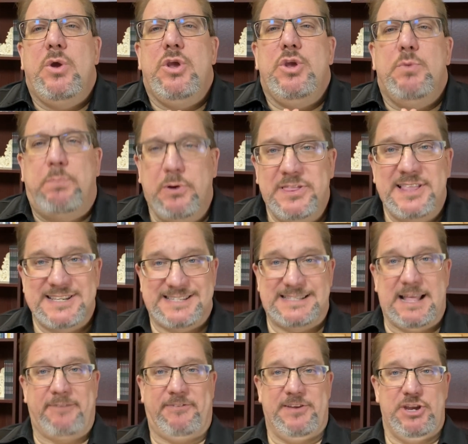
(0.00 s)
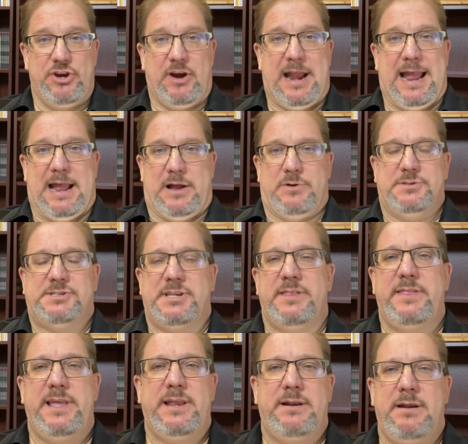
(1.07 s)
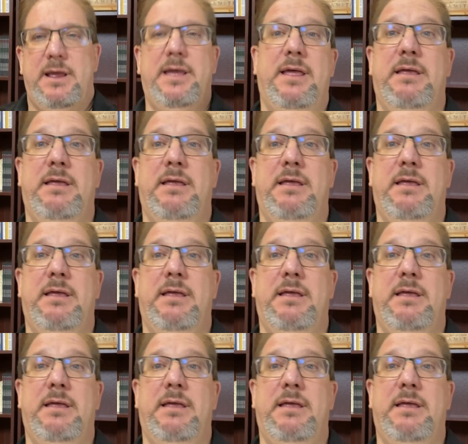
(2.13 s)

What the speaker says: You put this stuff in your house, and then